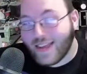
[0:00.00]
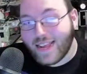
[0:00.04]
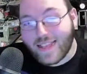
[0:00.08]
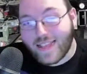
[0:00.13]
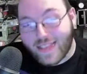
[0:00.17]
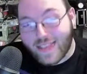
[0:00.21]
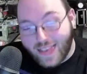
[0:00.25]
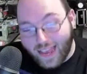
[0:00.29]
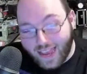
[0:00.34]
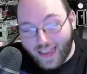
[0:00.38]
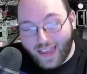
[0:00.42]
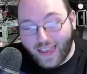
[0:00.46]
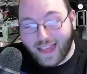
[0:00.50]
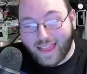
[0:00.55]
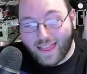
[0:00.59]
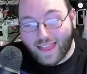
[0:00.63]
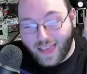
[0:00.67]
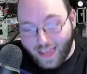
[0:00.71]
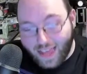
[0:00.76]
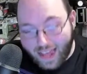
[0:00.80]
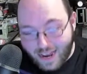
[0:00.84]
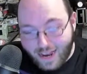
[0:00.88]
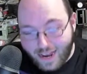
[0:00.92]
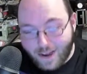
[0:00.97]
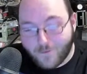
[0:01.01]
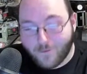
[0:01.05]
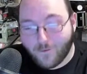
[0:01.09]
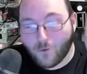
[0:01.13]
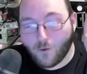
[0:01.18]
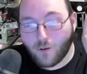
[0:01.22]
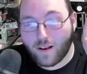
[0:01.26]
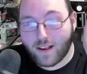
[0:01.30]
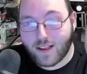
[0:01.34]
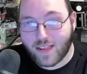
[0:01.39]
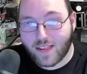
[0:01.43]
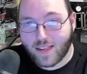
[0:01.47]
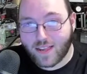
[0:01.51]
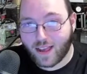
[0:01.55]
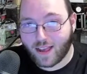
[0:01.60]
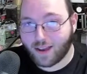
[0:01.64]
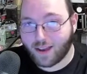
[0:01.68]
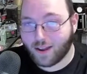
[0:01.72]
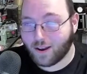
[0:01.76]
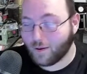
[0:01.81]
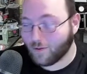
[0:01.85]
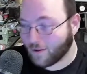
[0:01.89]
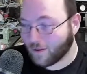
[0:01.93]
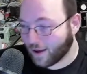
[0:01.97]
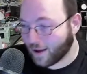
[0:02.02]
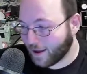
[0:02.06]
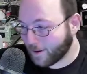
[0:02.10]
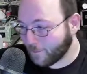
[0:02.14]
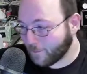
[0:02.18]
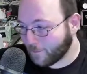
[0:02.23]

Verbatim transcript: Take that in for a second, okay?